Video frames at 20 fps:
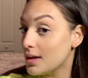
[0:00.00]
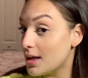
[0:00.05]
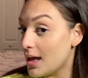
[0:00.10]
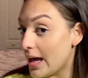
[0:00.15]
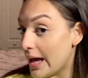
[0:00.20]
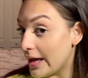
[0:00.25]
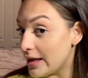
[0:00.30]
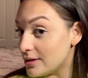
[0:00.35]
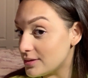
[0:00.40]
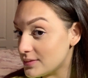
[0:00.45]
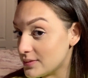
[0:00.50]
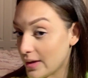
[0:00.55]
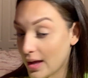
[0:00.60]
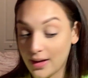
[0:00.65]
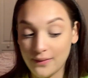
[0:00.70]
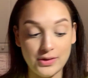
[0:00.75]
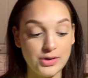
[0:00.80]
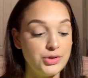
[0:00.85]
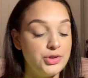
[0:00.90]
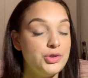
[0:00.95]
I used to
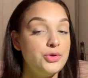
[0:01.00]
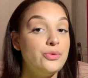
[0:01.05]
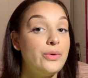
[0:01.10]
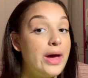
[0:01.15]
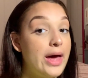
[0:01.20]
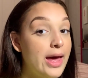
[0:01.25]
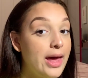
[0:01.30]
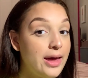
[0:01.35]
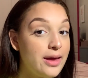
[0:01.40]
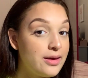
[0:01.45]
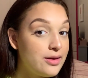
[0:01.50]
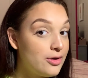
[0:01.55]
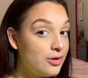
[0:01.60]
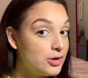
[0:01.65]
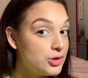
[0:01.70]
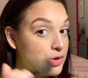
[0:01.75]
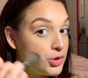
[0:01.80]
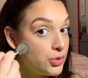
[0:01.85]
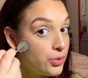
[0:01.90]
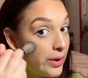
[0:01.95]
have a
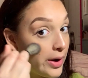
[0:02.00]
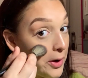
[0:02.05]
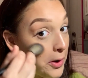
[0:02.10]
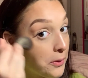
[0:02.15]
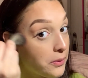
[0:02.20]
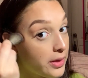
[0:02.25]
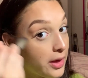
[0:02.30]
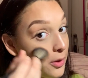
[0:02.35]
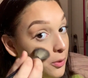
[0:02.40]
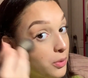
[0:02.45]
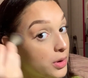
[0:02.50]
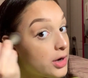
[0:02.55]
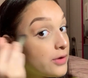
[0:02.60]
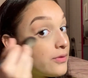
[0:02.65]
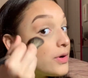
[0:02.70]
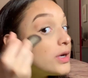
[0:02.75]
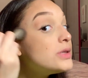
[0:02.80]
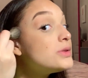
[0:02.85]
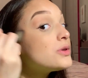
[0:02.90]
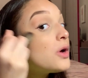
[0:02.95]
Jouer, like
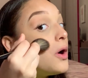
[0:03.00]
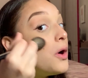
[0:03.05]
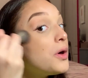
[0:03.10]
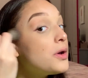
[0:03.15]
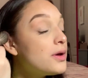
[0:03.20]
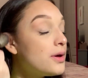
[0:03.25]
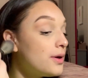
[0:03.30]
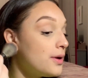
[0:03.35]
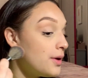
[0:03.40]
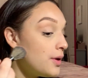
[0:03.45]
whatever it's called,